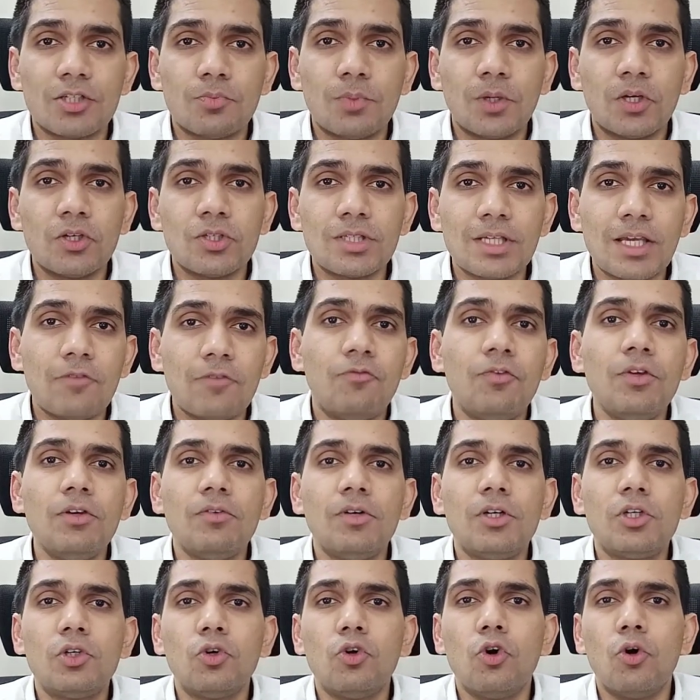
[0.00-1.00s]
Because if we were
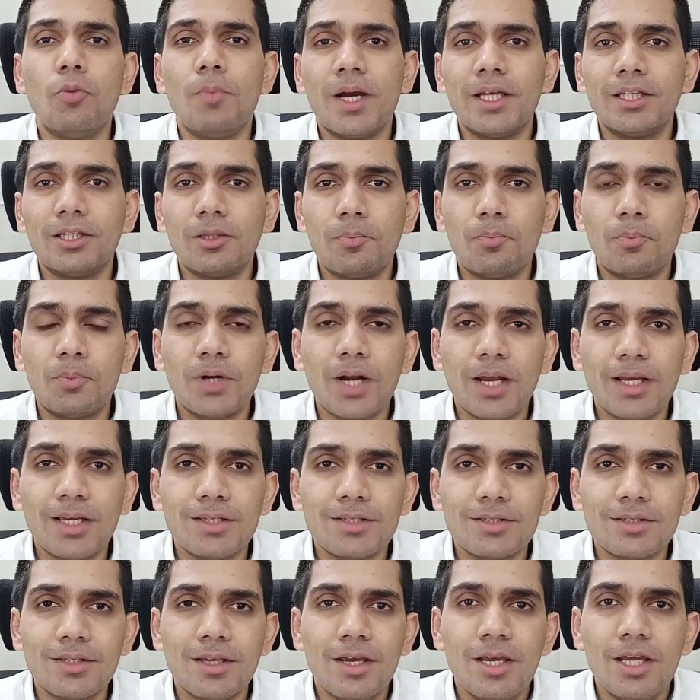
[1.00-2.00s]
to go by the
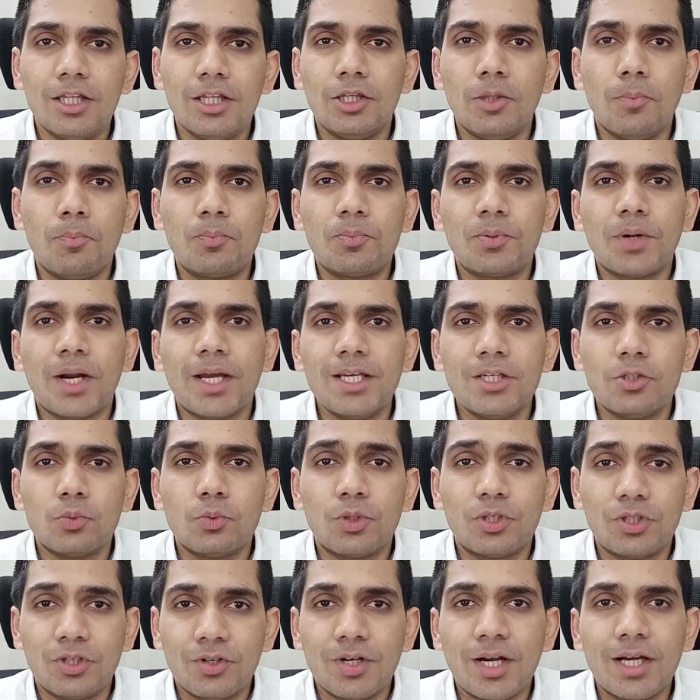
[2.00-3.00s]
price, the price
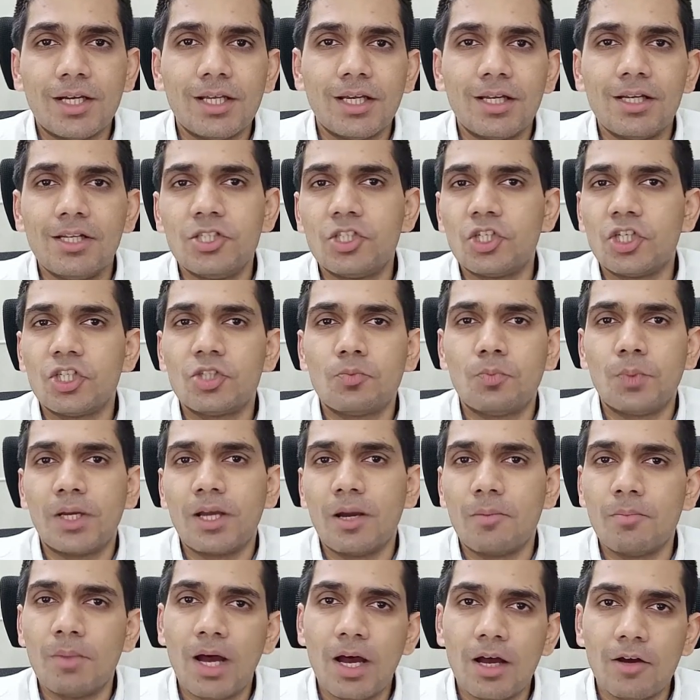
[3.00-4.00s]
would theoretically just
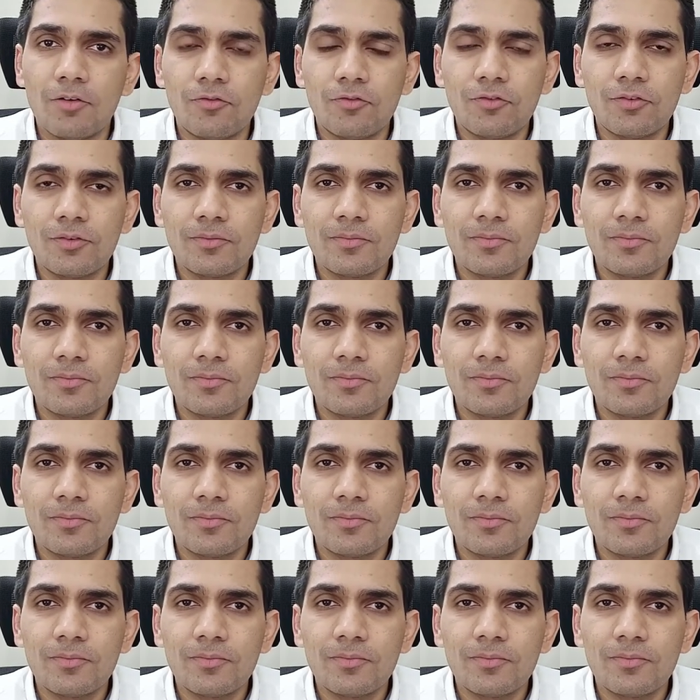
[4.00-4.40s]
become half.